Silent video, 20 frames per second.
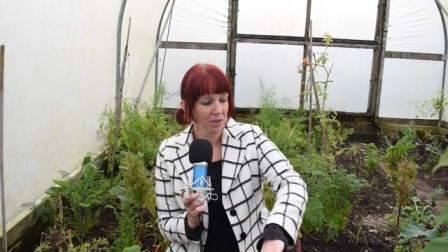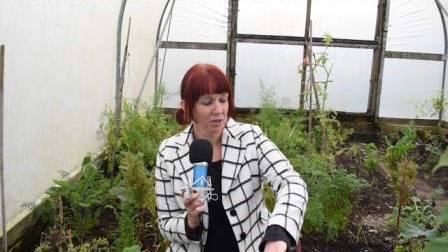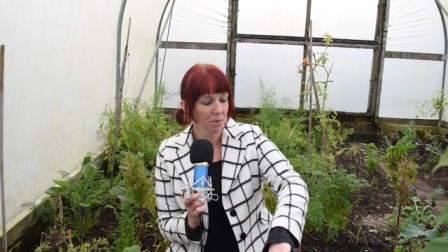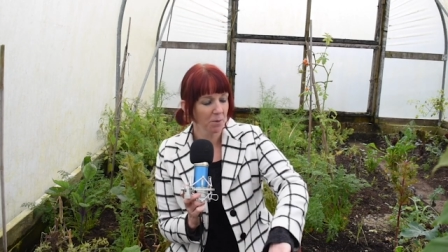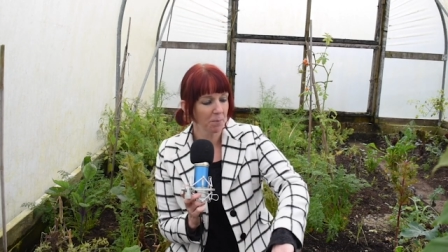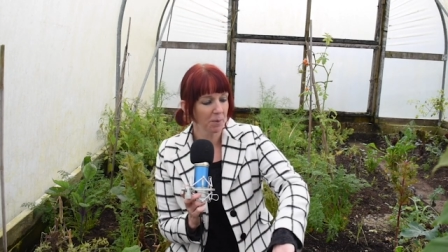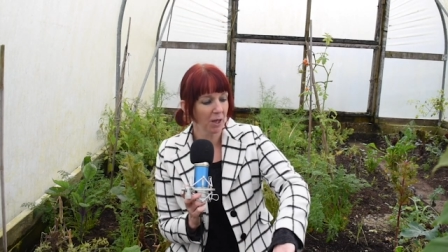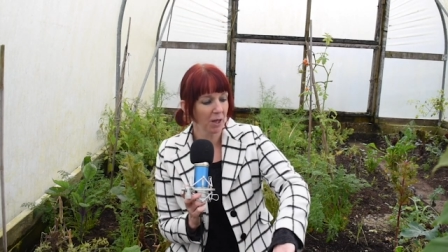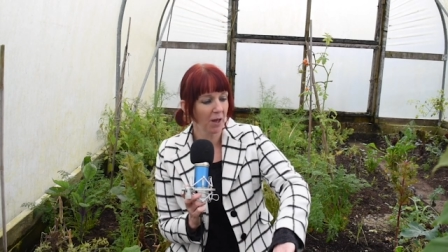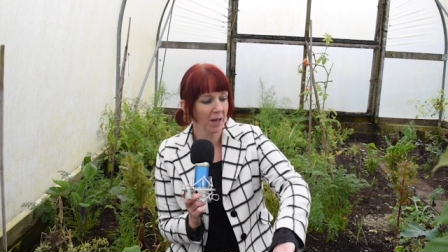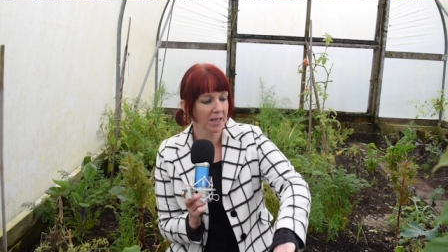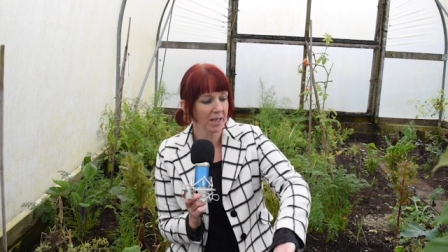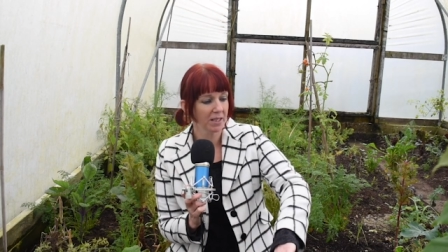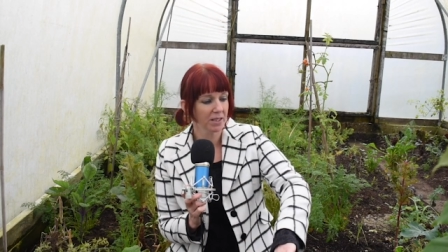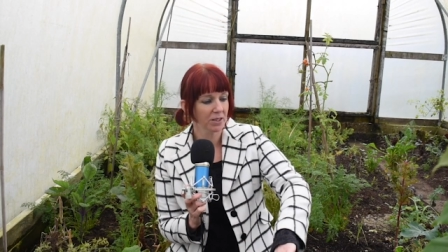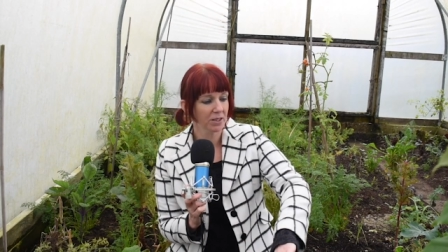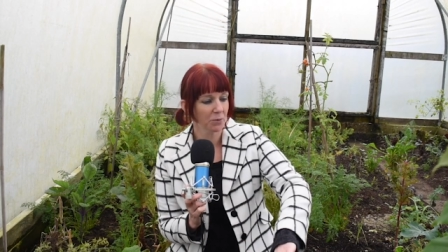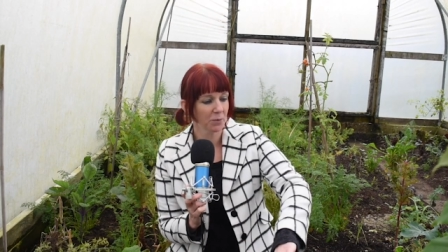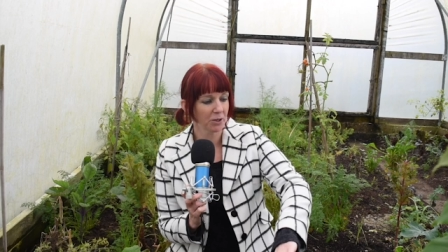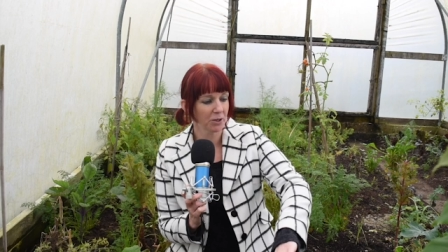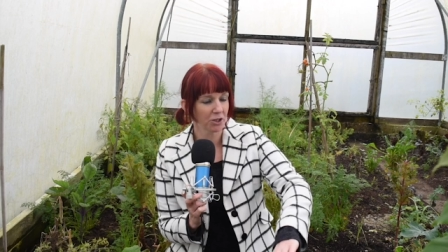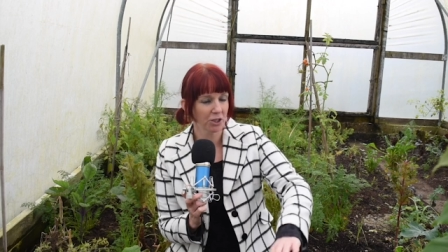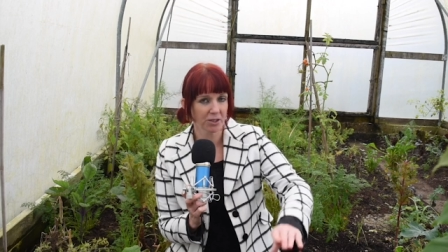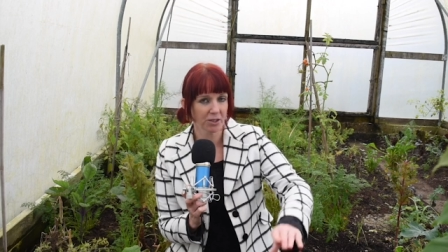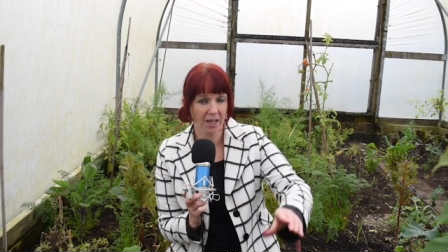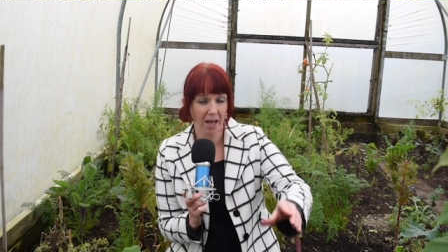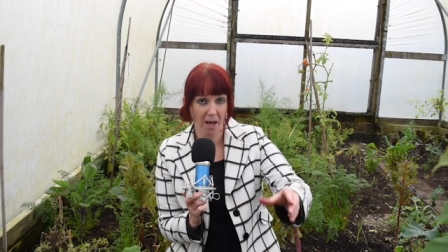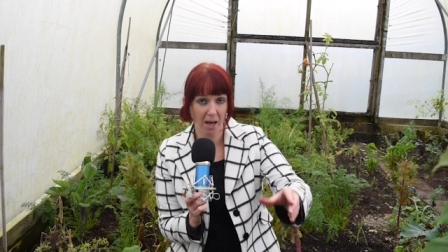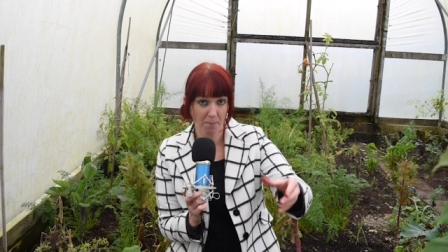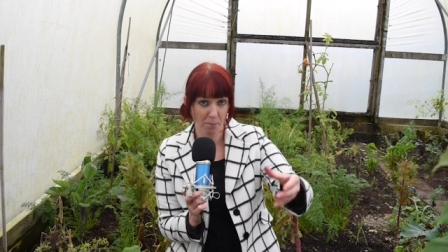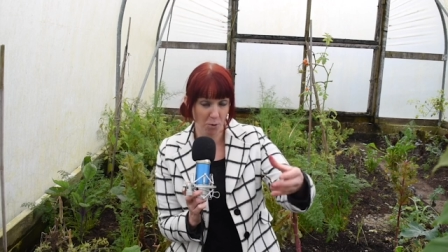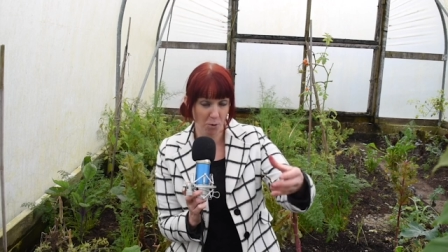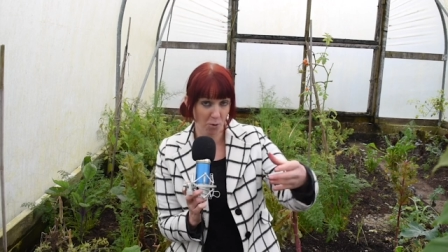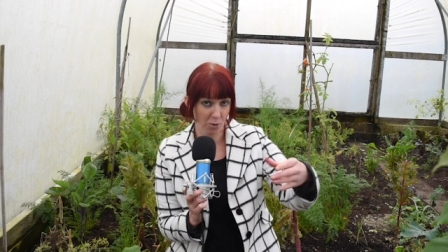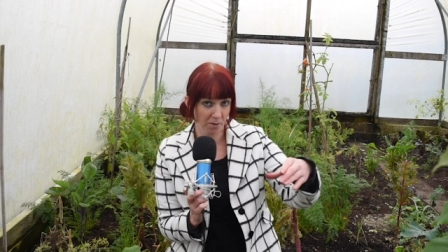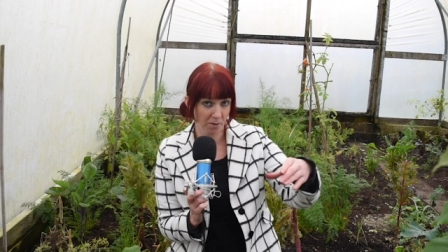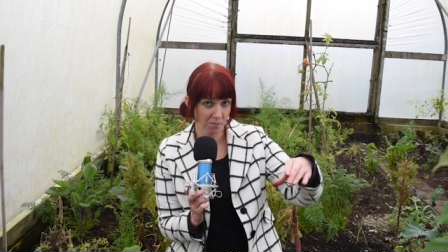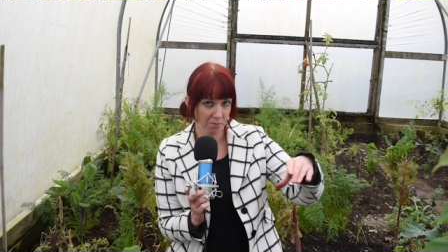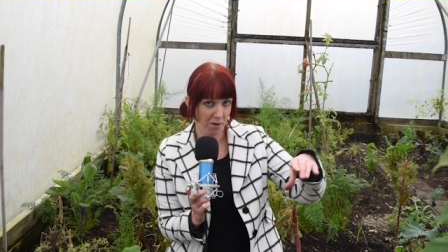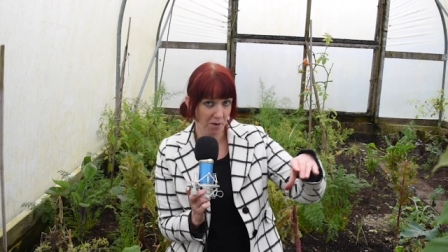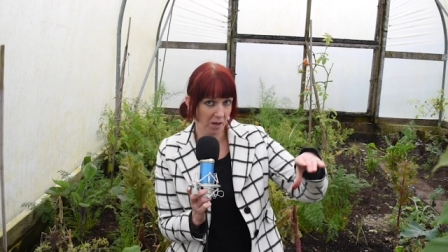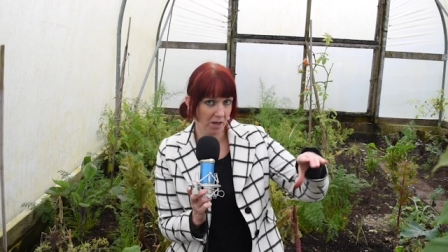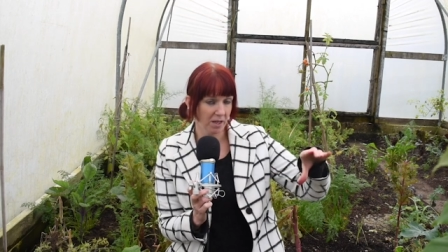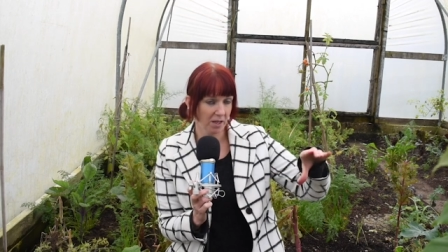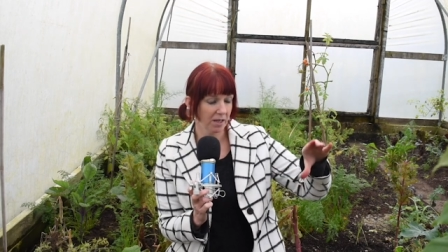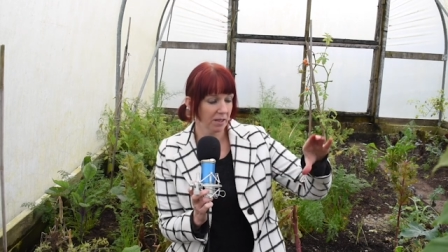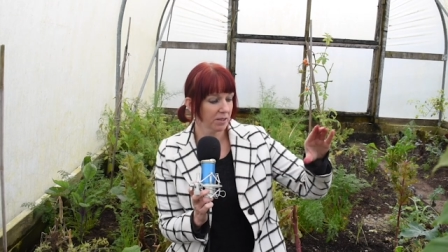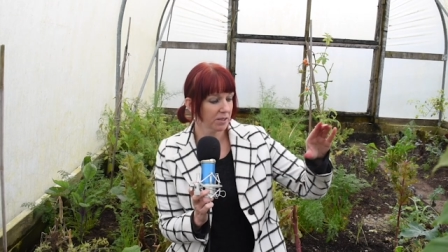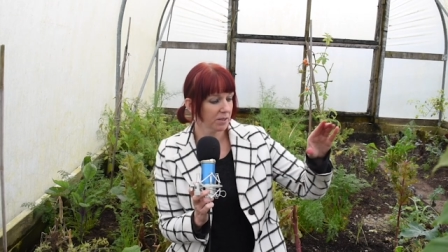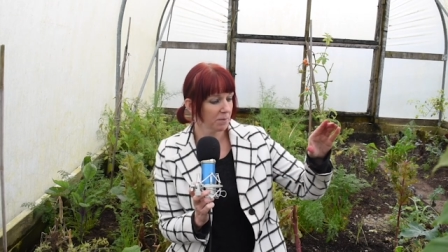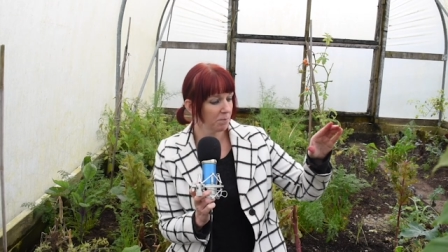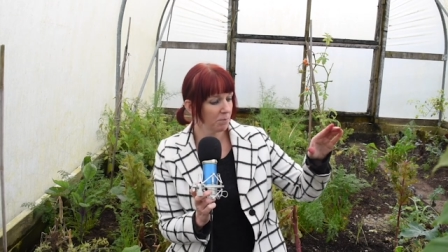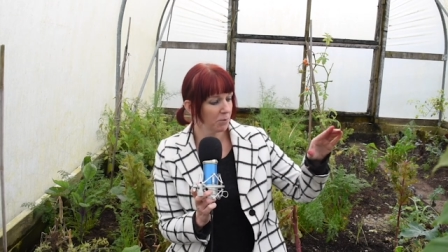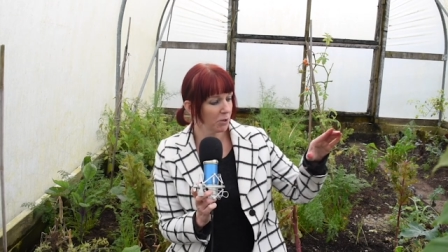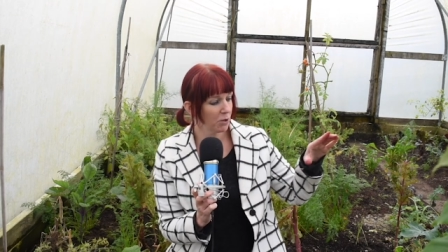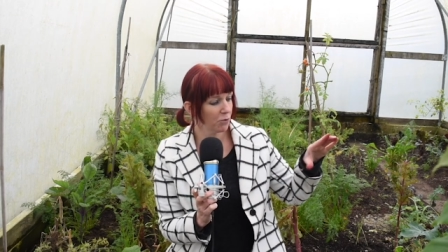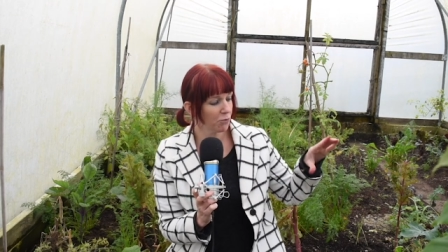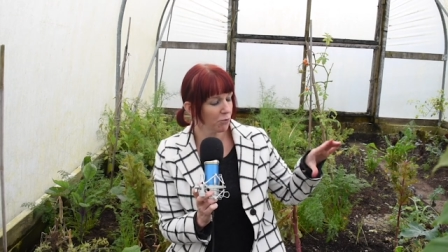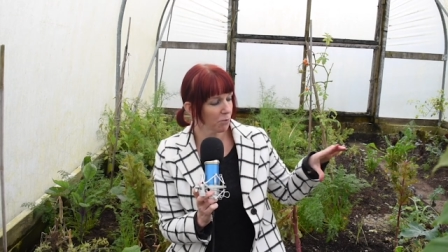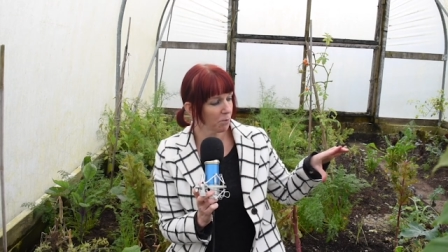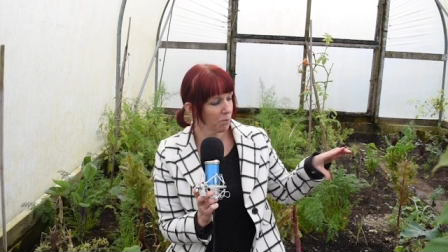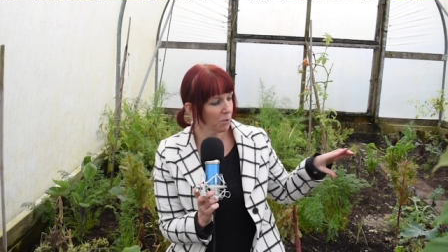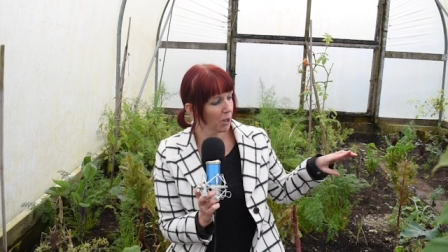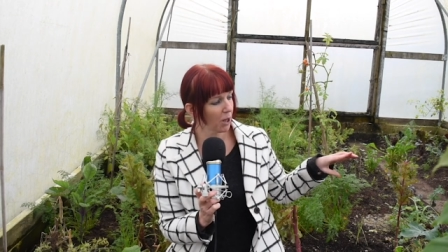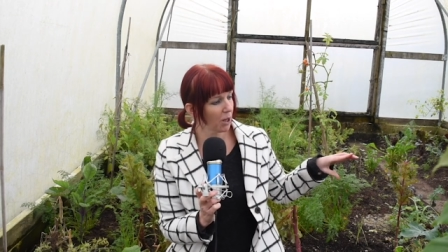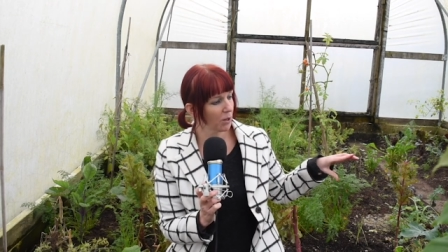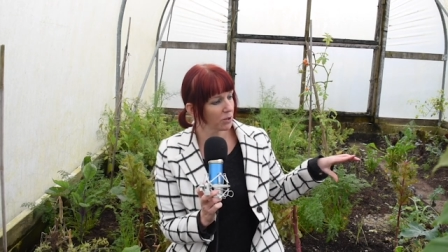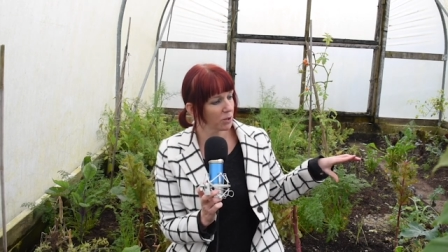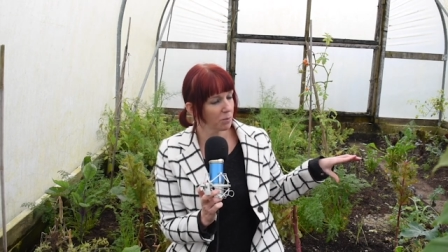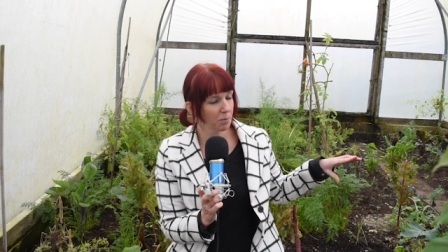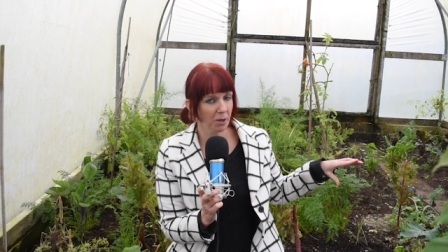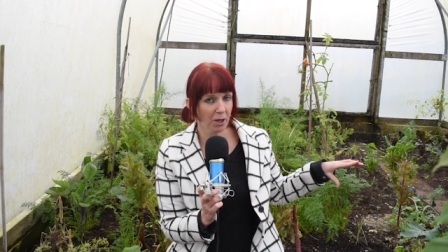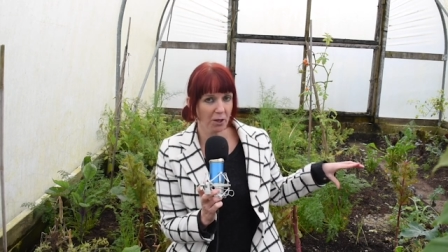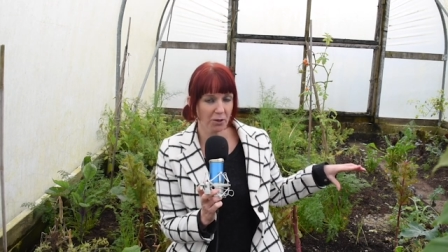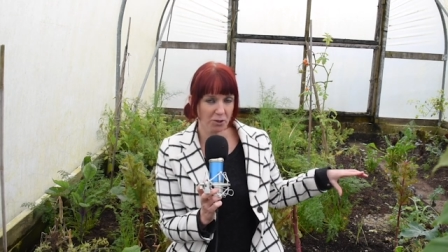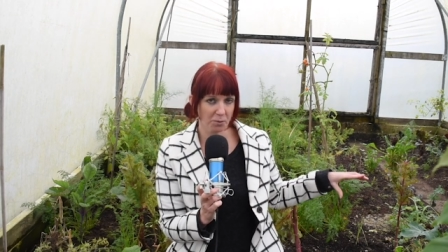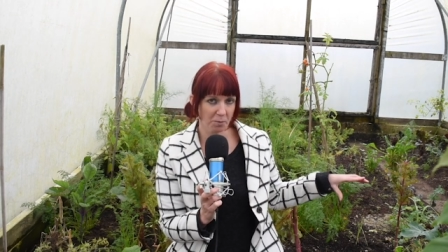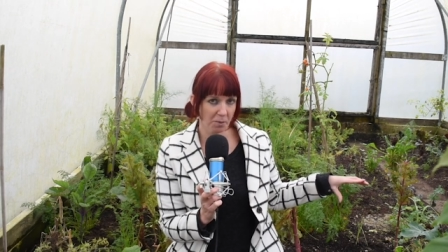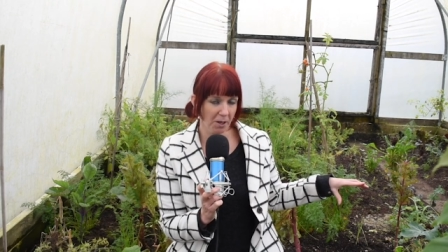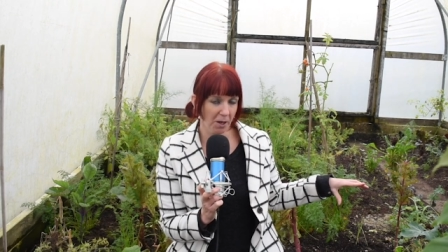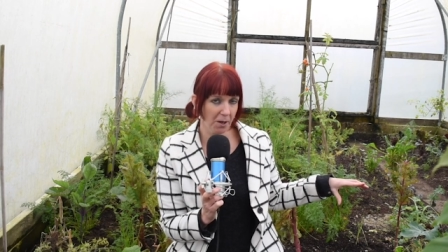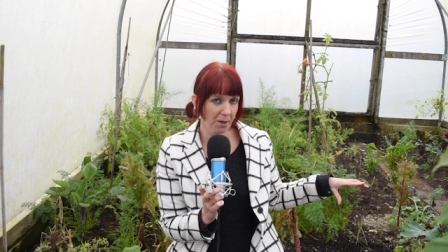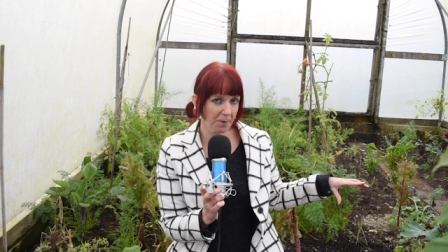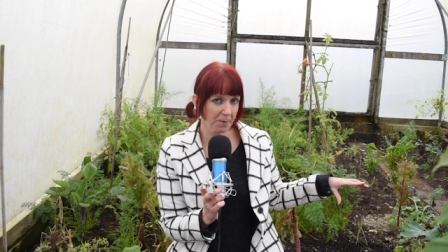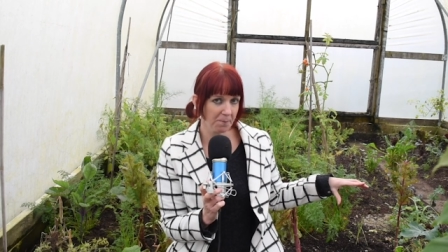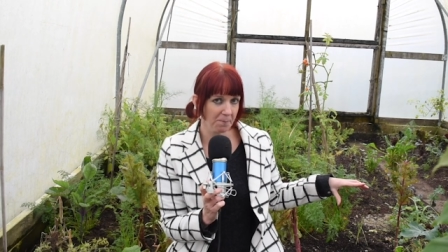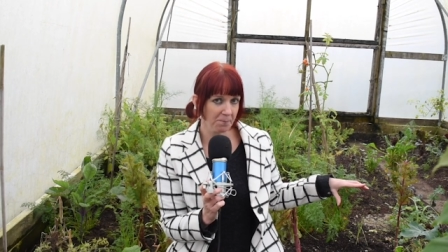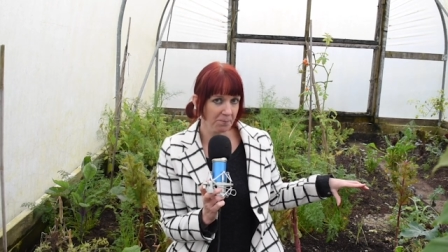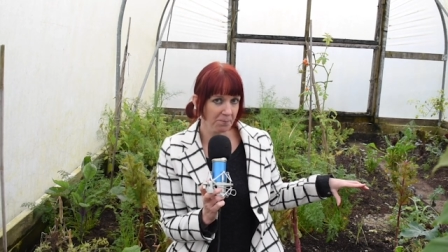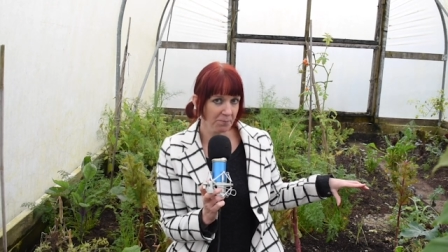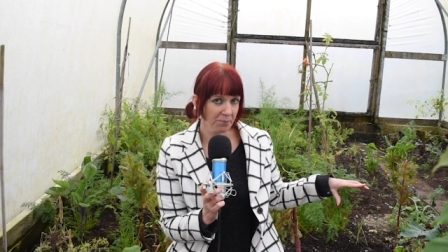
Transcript: the blight, which is airborne fungus, moved from plant to plant to plant.